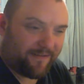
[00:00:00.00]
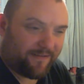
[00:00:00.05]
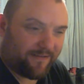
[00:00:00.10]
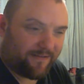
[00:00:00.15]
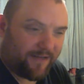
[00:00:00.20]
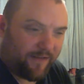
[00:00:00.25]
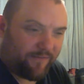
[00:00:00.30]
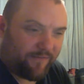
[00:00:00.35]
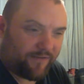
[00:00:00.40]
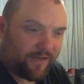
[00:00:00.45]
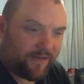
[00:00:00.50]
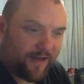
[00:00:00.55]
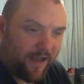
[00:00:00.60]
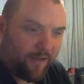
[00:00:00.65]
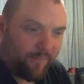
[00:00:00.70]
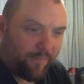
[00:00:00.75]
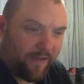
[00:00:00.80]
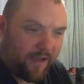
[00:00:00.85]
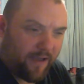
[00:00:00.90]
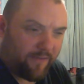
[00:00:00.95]
Stephen said,
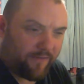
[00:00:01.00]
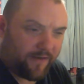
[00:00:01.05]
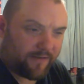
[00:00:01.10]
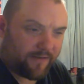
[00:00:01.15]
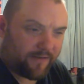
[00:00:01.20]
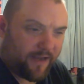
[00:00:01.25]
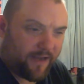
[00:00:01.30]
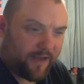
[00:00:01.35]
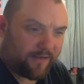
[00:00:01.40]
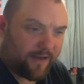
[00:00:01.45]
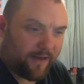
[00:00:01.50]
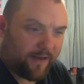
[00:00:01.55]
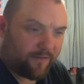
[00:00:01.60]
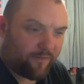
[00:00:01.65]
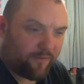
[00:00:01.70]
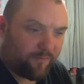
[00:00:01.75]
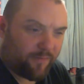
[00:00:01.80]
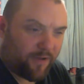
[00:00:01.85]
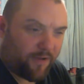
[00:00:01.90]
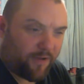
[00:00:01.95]
how powerful is that
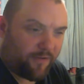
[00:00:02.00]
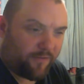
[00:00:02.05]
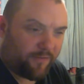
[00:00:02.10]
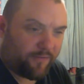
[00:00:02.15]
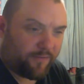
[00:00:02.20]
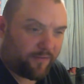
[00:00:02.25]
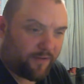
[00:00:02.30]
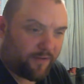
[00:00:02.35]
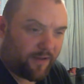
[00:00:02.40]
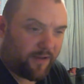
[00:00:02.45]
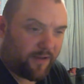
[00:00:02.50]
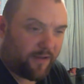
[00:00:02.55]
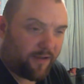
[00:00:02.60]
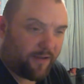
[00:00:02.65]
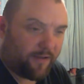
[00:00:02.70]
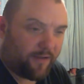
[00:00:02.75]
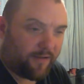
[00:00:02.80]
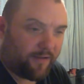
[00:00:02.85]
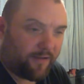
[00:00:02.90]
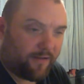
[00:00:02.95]
tactical
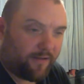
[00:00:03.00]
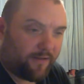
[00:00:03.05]
bow?